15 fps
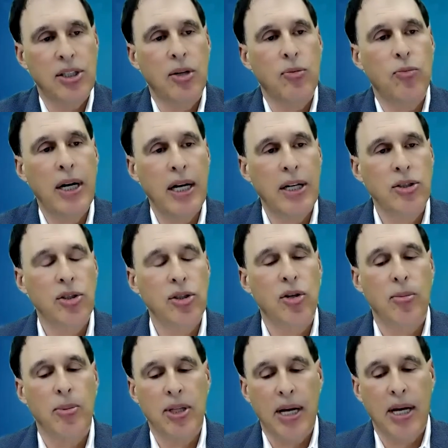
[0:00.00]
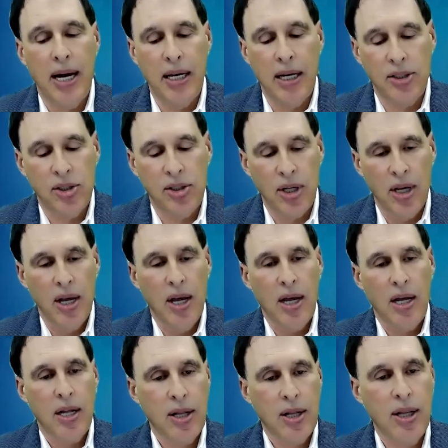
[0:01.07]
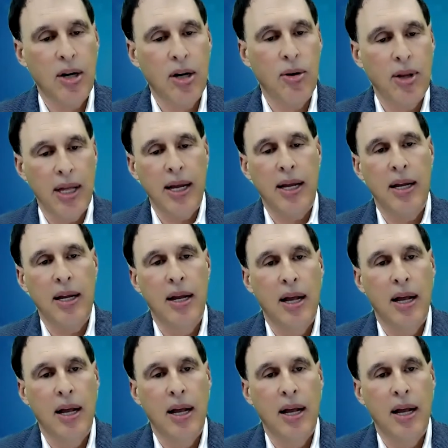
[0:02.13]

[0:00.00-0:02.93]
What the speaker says: and radiation dermatitis clearly